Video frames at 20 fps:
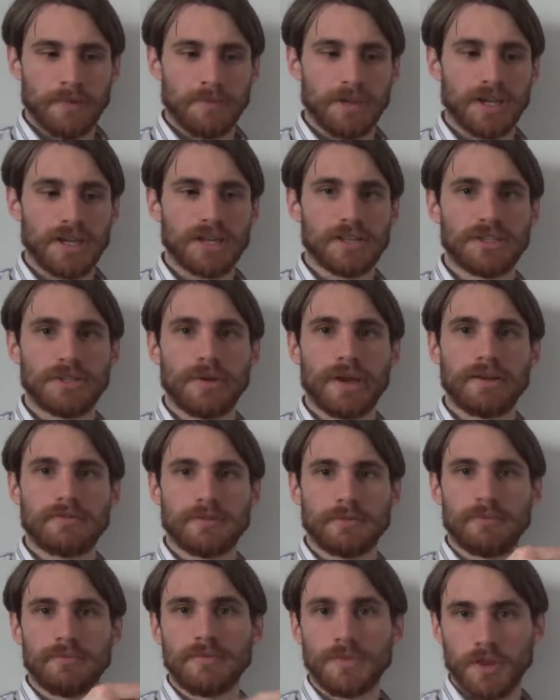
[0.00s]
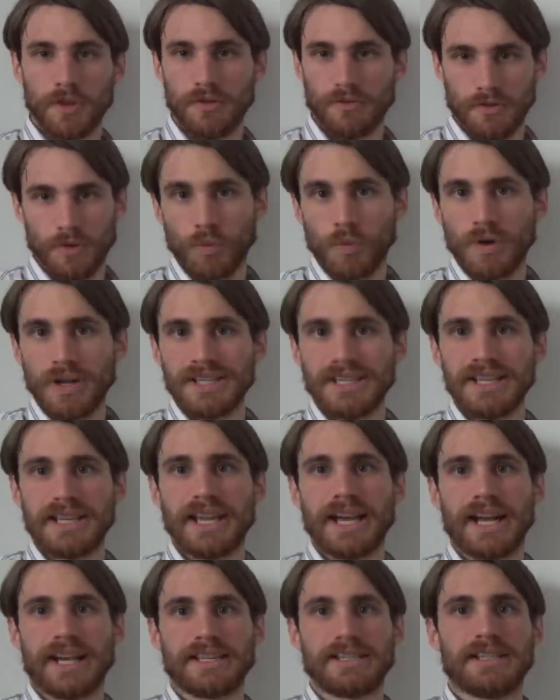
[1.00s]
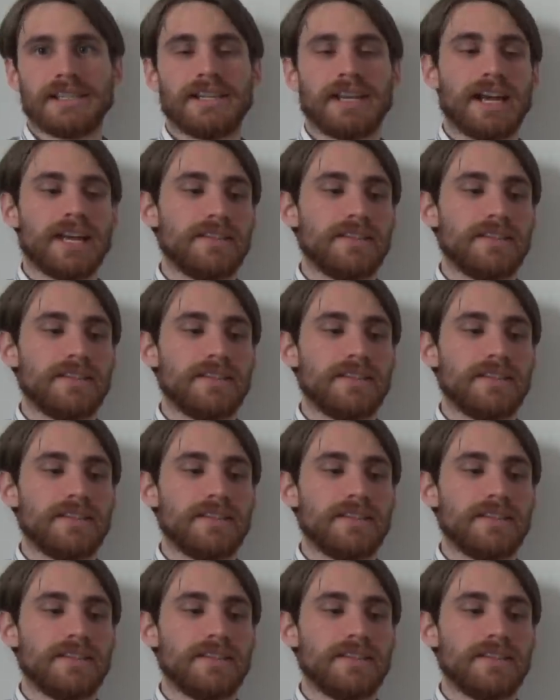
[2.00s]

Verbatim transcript: because you have to the one to cast it,